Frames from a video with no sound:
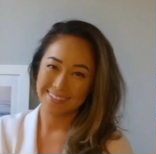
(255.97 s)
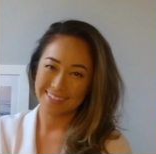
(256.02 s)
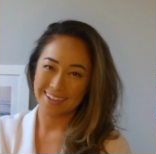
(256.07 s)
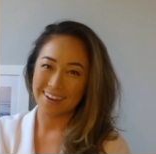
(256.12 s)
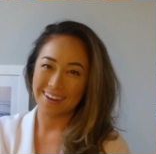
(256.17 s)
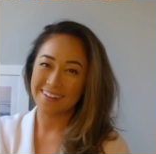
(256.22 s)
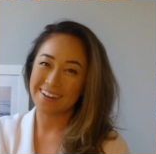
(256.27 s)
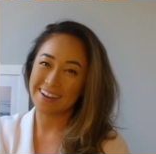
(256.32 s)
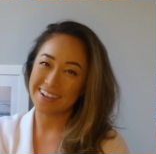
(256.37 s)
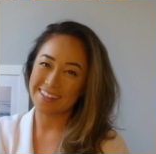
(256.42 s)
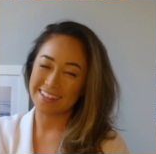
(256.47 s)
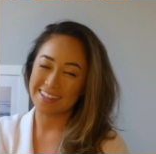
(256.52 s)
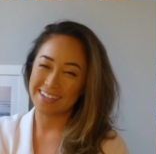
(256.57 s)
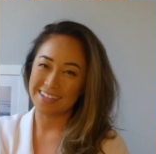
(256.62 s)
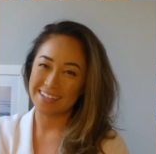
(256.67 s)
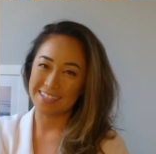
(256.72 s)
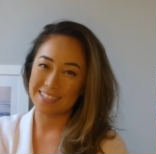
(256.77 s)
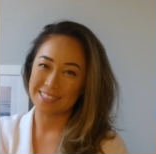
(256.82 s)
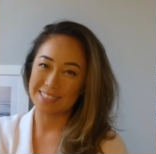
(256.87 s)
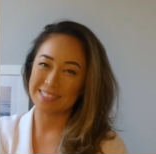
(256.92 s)
All right,
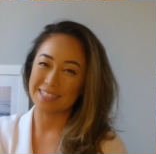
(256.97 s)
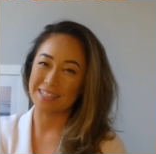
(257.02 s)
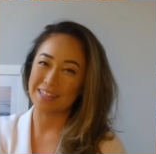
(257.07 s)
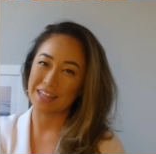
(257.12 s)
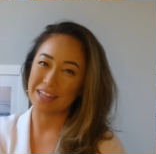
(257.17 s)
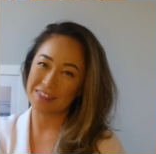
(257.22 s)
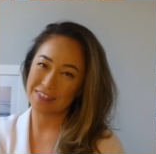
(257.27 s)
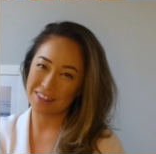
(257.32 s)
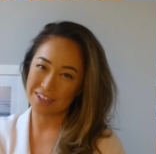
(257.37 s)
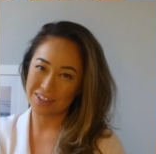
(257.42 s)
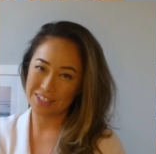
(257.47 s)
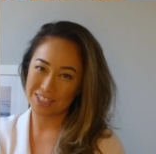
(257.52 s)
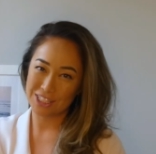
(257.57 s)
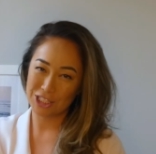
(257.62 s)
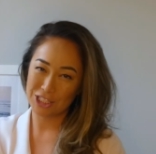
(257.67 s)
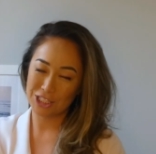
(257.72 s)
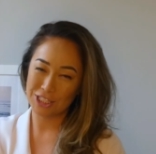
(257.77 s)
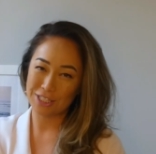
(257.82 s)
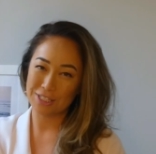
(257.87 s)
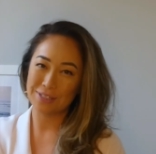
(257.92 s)
ladies, so the third
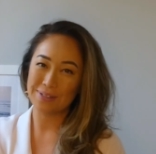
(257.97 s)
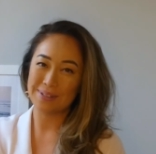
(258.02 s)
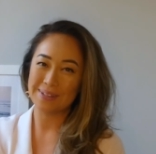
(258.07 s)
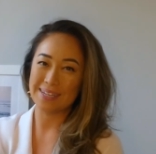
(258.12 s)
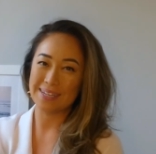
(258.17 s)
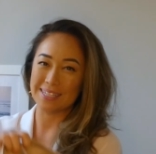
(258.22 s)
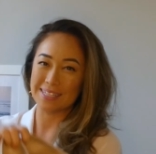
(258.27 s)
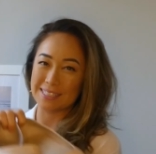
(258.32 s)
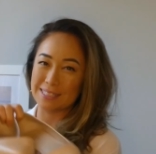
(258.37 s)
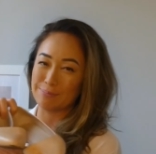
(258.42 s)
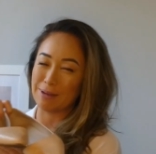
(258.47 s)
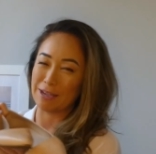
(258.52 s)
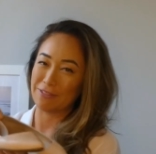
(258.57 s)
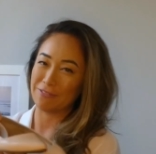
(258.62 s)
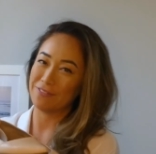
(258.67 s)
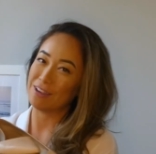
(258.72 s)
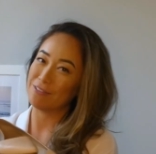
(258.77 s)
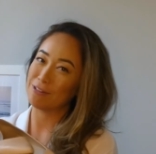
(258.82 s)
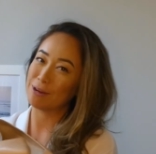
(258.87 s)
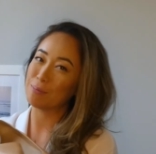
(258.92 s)
shoe is my
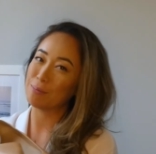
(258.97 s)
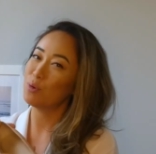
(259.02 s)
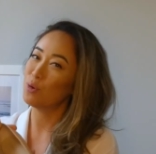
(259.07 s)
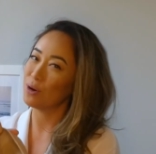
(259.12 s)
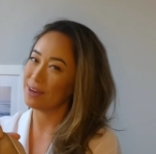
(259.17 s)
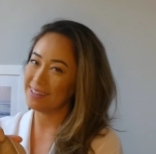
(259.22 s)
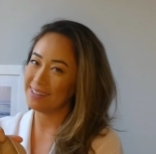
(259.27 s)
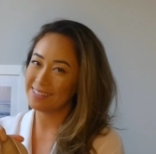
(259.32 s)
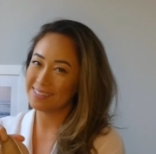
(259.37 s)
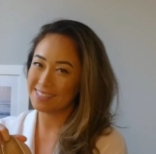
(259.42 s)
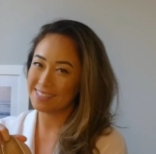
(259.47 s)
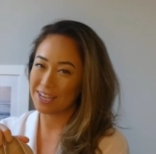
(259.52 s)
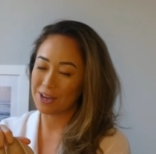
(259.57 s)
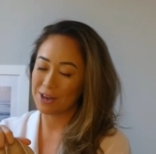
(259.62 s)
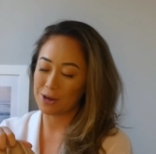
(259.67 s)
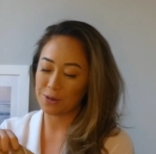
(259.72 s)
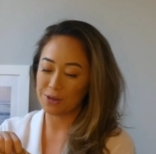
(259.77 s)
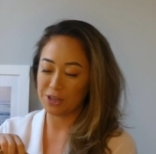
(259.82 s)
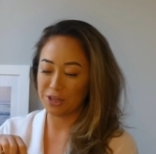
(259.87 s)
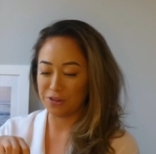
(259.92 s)
favorite pointy
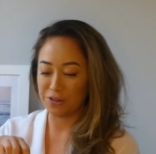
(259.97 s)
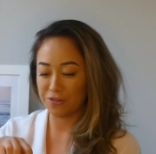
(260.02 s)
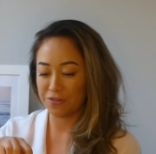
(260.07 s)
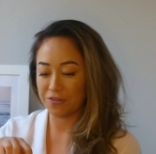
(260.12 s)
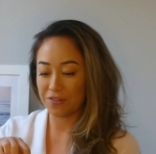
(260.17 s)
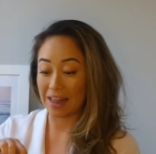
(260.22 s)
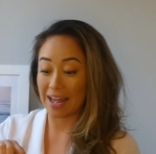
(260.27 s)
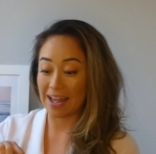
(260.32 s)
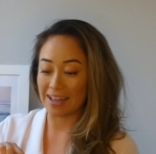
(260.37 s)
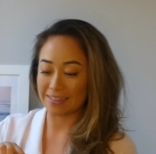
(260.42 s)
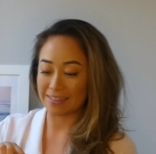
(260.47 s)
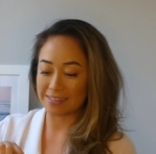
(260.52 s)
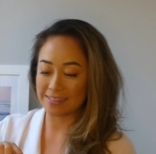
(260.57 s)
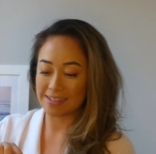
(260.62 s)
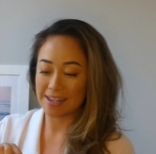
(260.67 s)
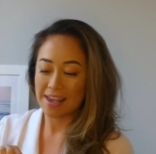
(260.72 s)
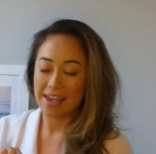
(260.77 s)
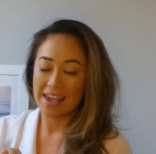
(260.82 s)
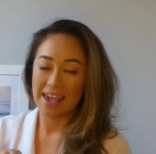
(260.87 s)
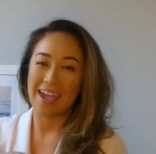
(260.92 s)
toe nude flat.
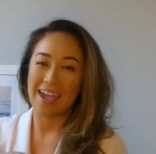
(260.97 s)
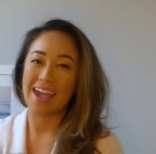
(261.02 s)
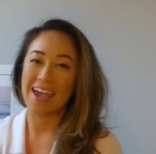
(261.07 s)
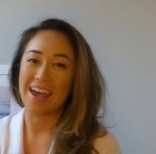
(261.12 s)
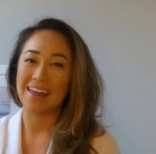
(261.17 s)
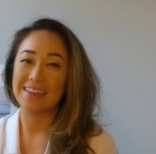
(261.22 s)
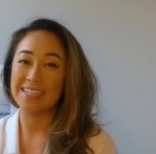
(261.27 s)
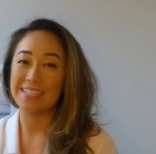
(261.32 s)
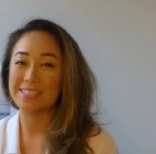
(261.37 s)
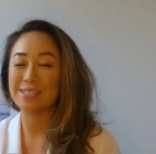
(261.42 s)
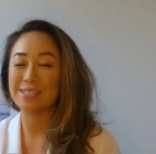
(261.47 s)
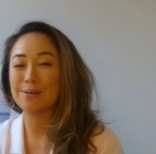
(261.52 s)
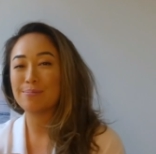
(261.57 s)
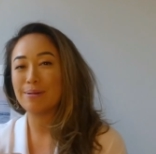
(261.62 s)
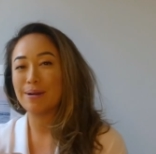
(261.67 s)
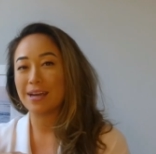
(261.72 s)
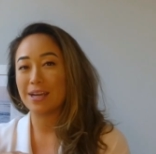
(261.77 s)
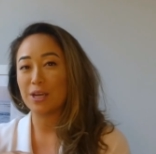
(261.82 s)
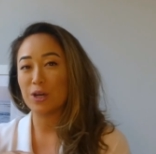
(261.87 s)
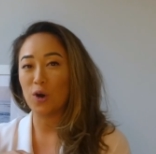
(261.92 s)
And these are
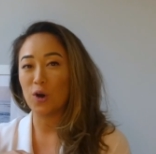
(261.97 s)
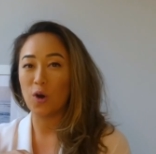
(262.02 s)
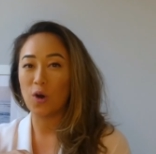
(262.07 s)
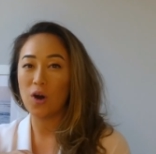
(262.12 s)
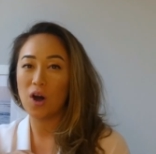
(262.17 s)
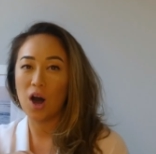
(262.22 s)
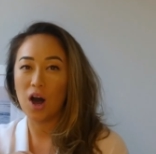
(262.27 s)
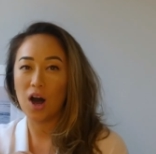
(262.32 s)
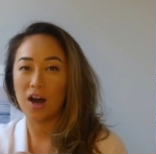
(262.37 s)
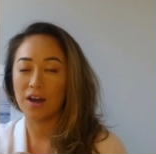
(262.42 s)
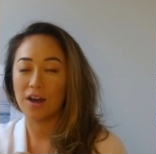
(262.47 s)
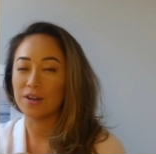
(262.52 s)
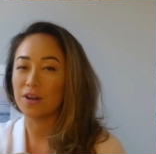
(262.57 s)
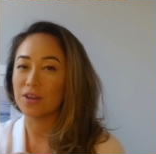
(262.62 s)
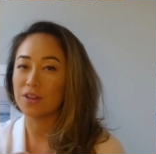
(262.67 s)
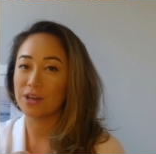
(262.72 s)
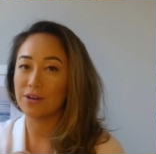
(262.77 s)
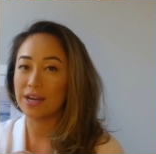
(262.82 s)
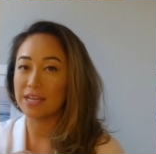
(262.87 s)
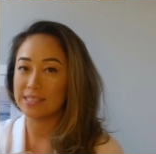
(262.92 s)
by Cole Haan,
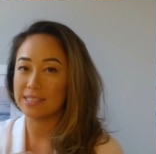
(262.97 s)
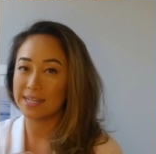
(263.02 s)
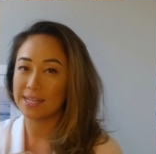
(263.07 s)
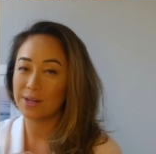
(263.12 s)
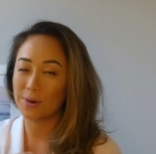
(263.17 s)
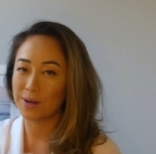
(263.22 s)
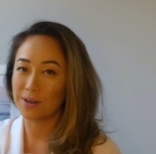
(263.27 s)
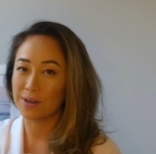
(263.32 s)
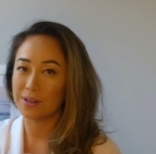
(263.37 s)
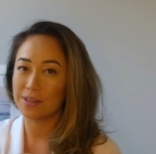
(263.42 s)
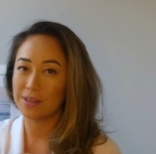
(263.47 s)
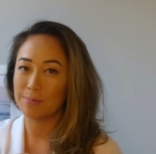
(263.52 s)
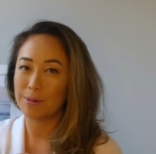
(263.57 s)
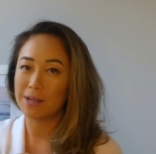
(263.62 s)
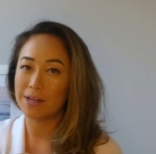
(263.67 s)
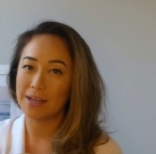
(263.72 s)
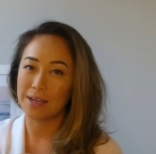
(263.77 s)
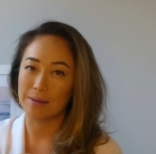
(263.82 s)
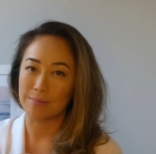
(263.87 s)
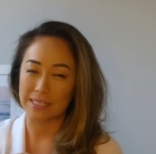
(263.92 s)
although I did order them
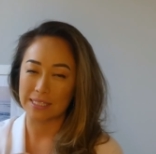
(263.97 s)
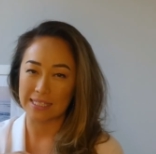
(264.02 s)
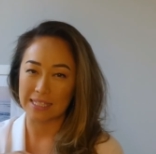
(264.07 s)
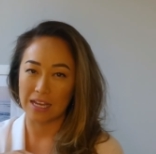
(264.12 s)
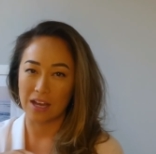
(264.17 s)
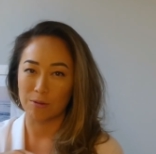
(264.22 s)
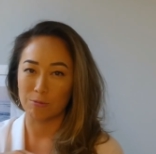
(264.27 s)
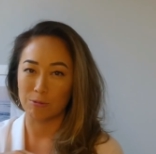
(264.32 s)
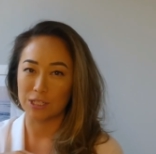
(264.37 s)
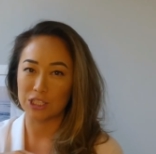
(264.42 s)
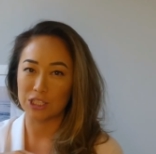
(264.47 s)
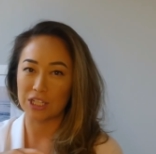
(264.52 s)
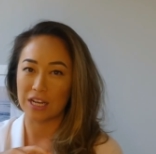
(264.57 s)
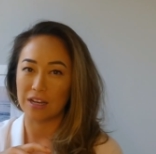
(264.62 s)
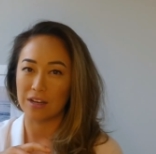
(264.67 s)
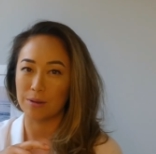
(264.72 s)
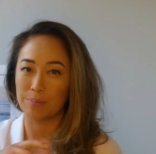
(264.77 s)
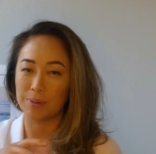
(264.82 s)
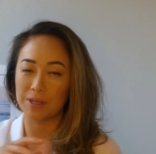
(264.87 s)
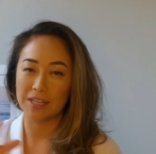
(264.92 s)
on Amazon, which
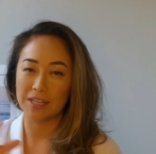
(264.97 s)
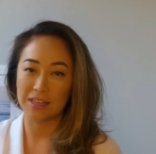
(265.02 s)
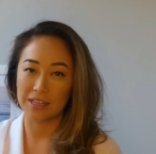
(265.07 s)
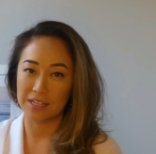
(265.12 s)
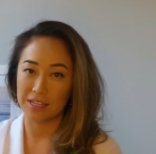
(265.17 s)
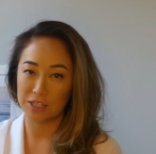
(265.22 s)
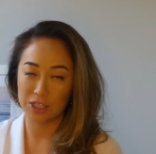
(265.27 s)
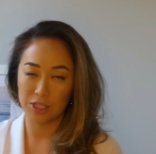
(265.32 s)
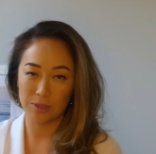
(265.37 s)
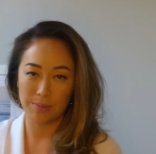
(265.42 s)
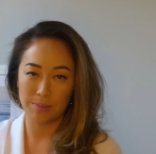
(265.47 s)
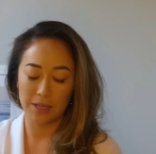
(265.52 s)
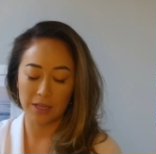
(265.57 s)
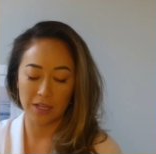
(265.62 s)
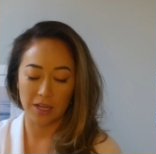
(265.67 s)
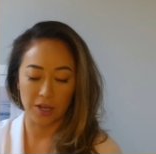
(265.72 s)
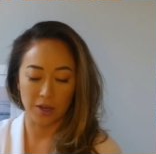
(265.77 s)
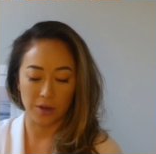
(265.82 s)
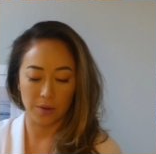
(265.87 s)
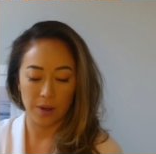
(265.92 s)
I'll put the link to
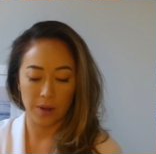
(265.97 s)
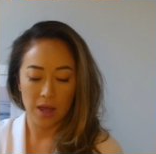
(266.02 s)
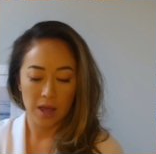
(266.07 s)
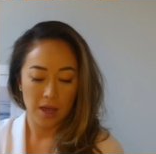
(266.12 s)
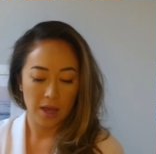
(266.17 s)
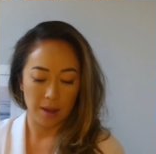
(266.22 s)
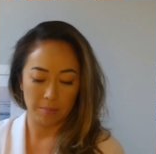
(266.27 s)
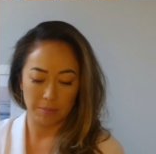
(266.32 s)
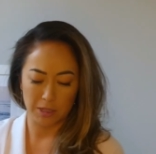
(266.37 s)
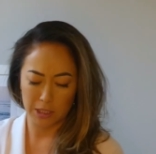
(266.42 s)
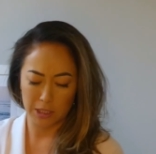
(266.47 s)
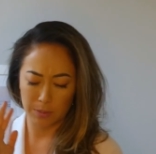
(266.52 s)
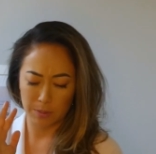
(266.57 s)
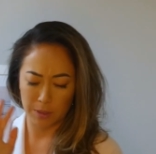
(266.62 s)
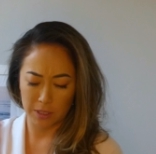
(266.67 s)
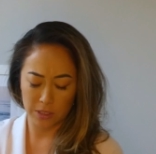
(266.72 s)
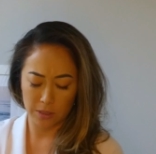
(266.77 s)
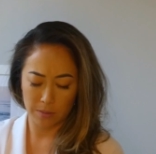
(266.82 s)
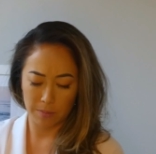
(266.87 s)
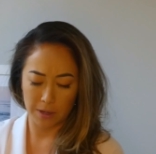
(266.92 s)
below. I'm not
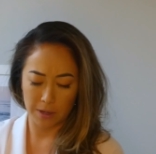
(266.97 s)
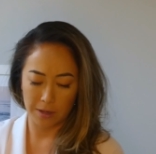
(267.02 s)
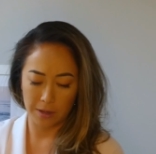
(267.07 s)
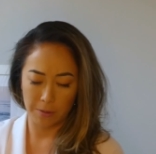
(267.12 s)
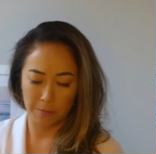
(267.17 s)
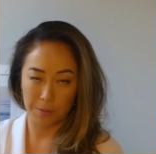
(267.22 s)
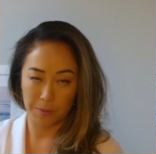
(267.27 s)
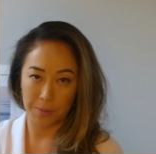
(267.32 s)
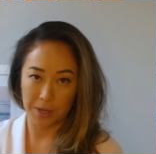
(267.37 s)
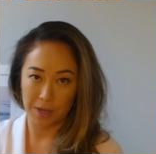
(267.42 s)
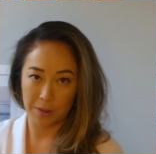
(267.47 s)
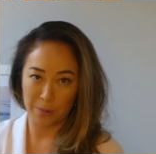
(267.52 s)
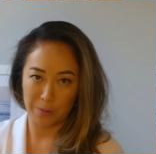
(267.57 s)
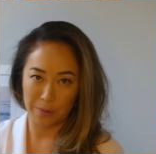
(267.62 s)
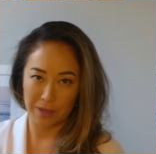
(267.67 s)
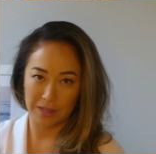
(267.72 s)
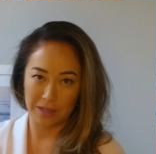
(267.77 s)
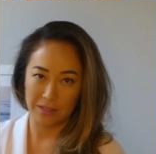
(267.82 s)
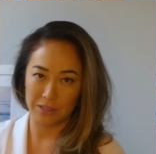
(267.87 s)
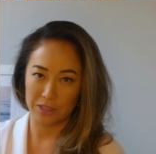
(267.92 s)
sponsored by anyone, by the
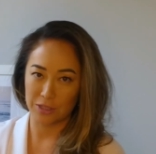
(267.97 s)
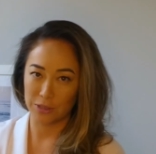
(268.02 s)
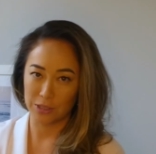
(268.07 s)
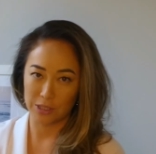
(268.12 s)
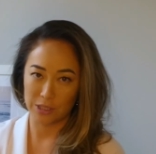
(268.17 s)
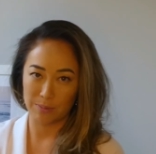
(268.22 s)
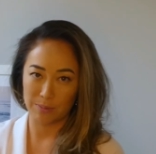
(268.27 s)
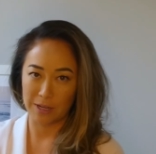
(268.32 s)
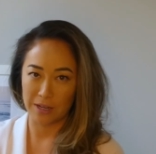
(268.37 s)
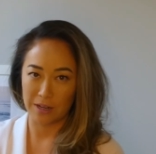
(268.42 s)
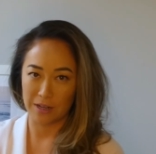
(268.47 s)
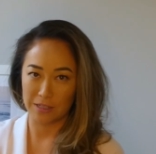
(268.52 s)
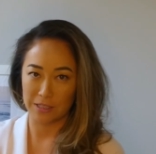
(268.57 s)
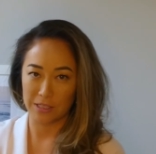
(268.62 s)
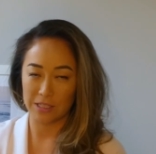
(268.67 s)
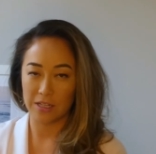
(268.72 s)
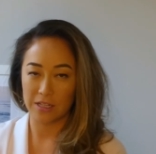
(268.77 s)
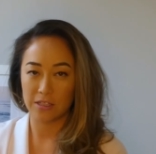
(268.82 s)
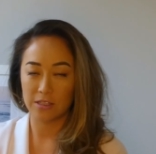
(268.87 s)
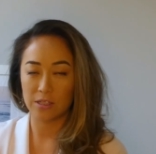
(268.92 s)
way. These are just my
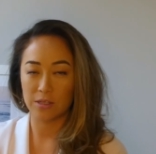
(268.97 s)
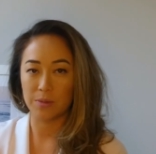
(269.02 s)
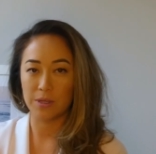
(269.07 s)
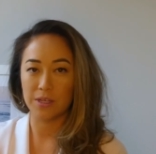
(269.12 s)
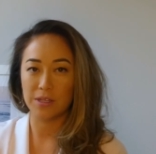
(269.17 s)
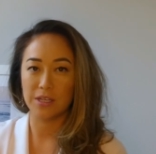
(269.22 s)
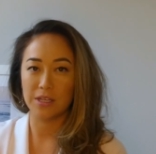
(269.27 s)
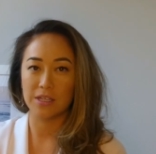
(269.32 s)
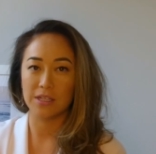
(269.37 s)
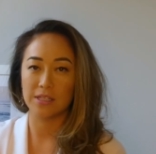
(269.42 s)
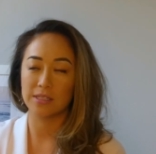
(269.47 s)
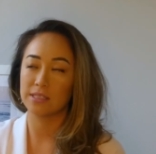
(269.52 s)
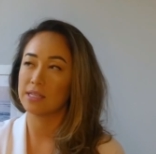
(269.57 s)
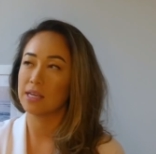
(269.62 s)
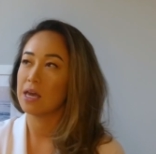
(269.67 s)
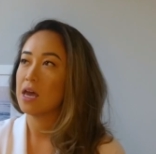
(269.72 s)
honest thoughts, opinions.